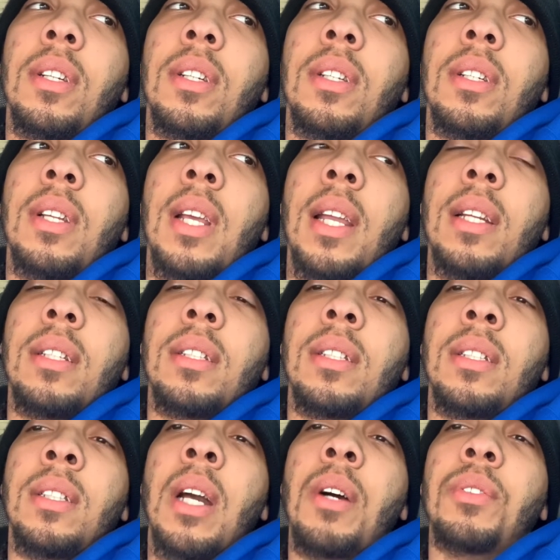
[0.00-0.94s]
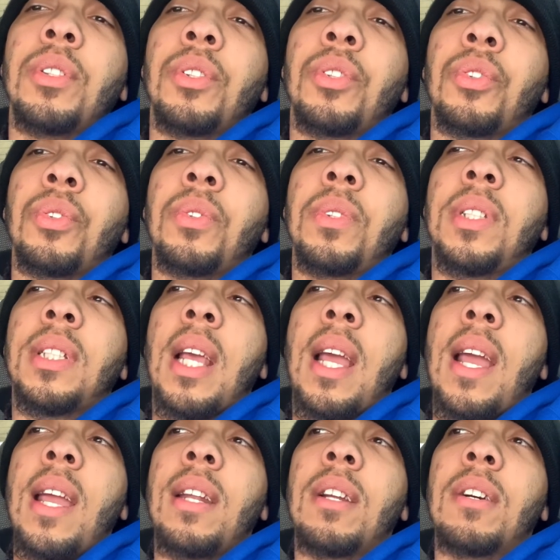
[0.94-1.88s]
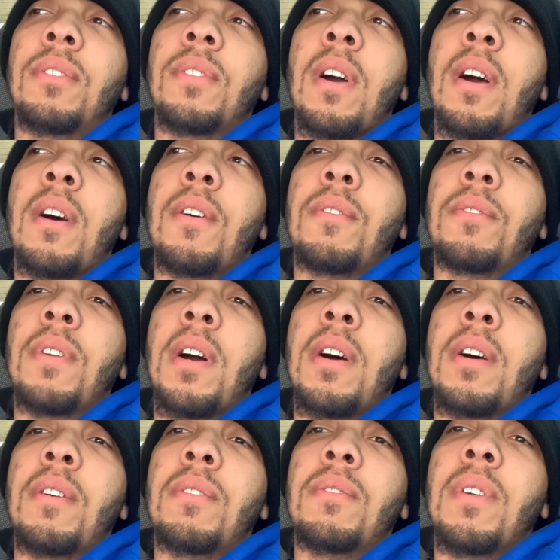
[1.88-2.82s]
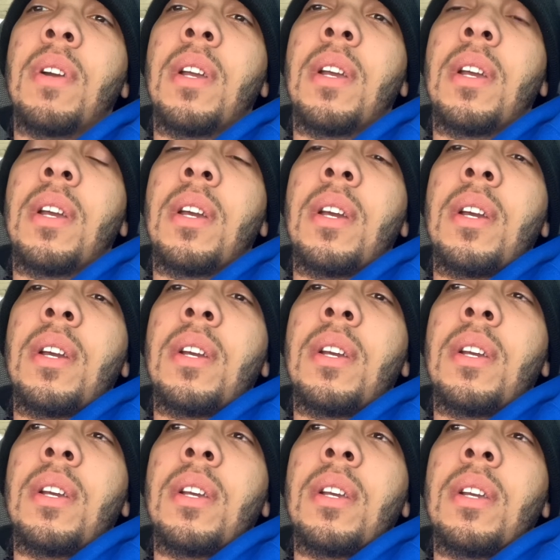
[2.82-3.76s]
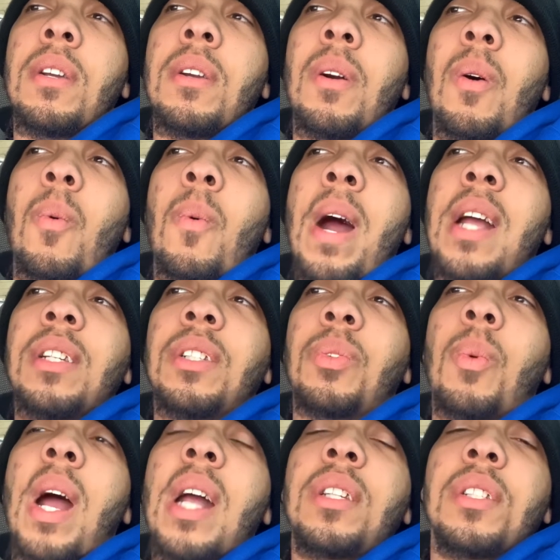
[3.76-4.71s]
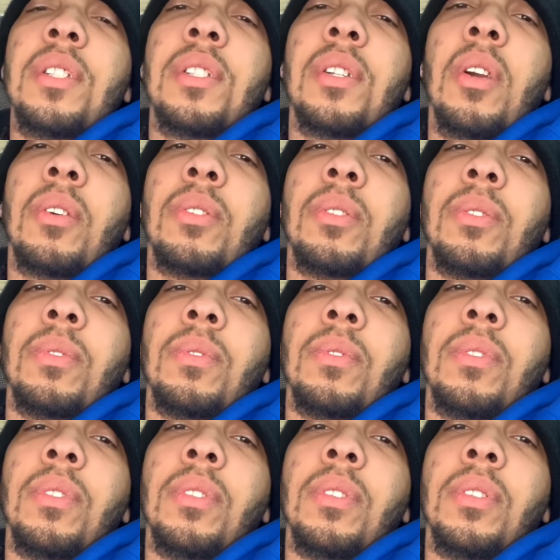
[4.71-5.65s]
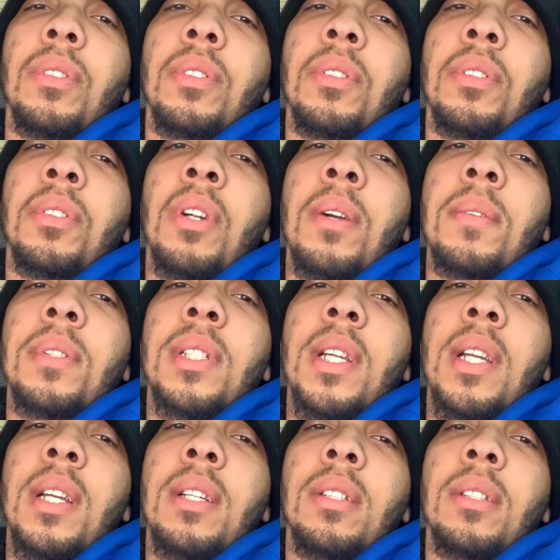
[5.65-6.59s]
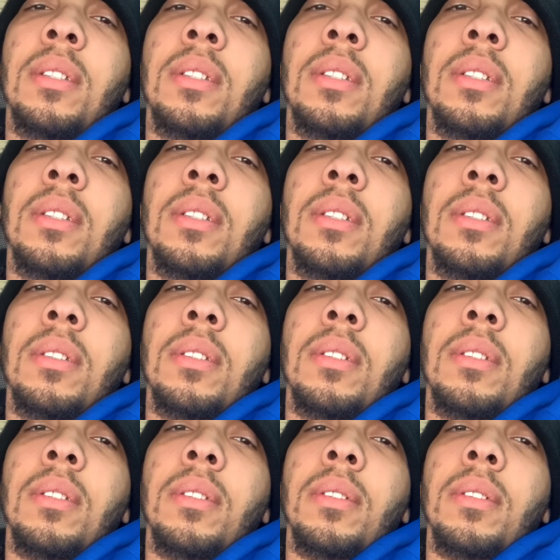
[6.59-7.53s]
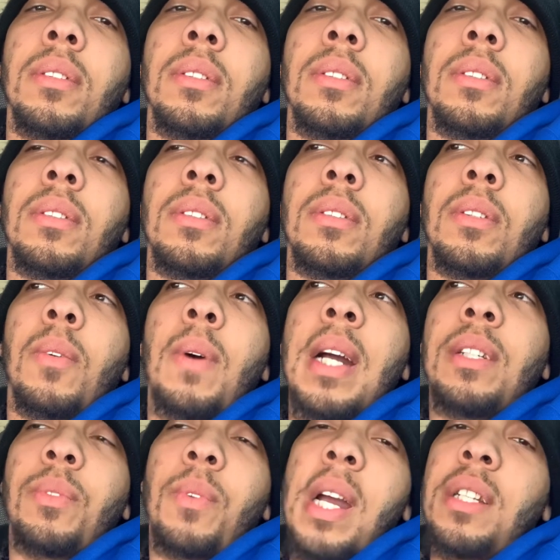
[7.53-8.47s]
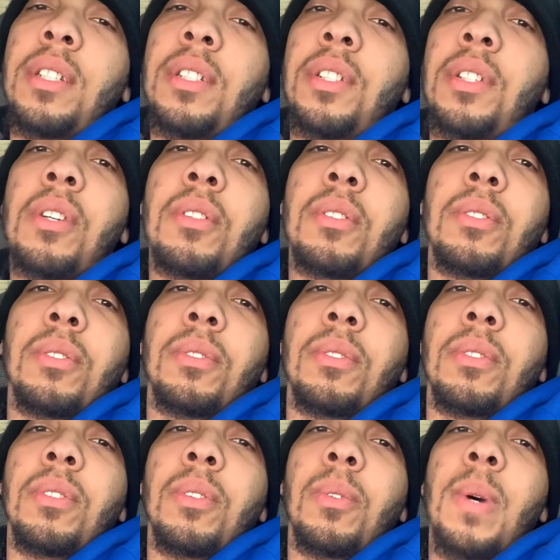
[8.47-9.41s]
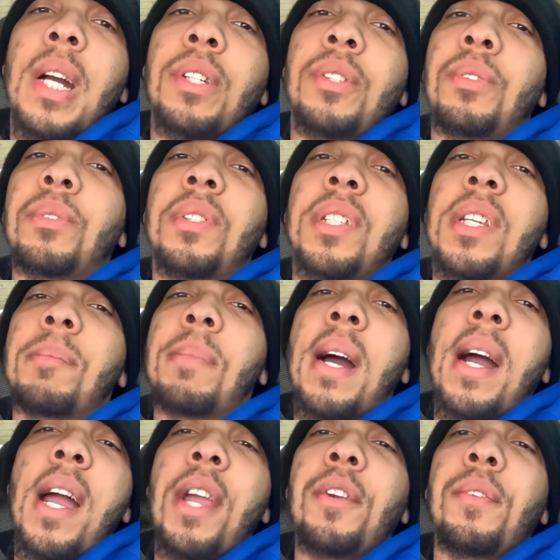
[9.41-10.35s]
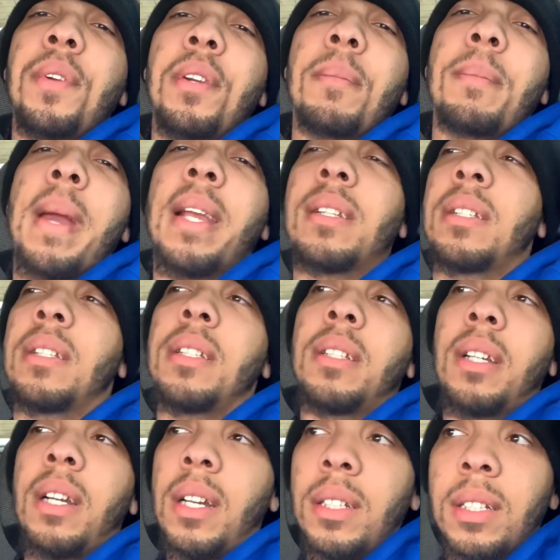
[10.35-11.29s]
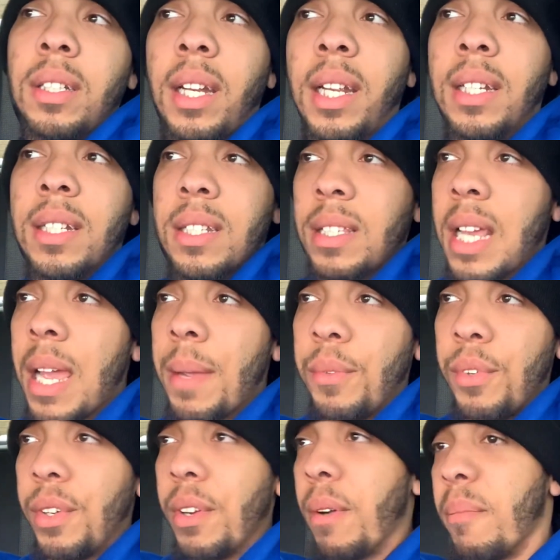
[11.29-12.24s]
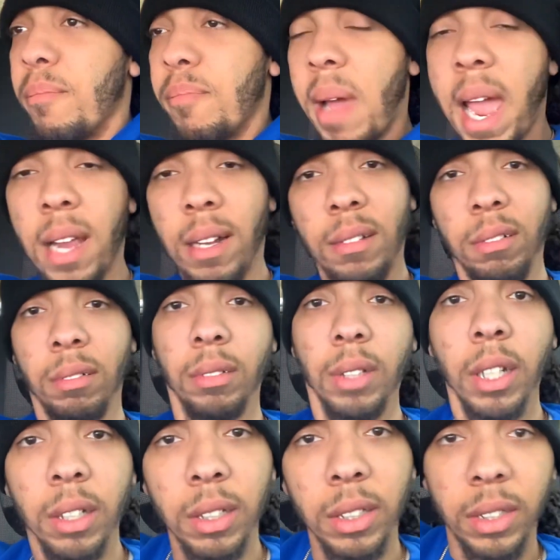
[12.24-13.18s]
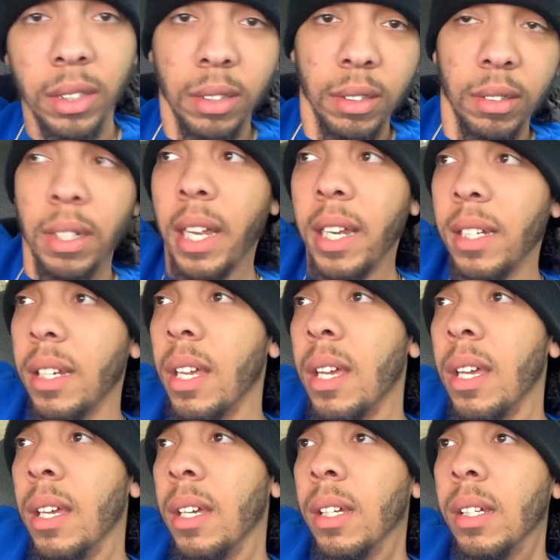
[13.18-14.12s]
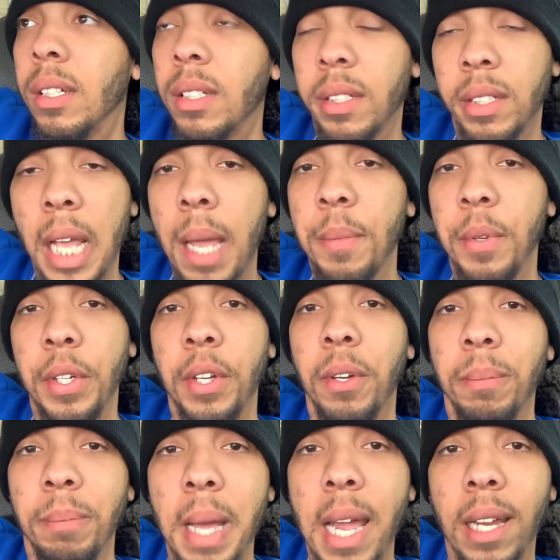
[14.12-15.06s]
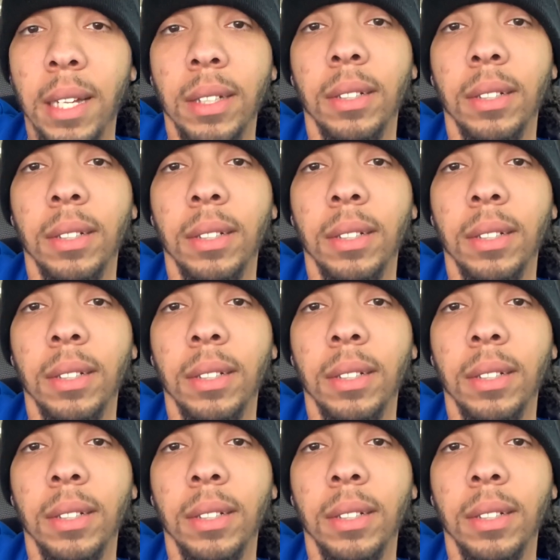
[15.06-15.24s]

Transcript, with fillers: Like that was a true sign of of of watch watch your circle. You know what I'm saying? Watch watch your circle. Watch who sit behind you in your back seat, cuz, cause they can stab you in your back, literally. Like stab you in your back.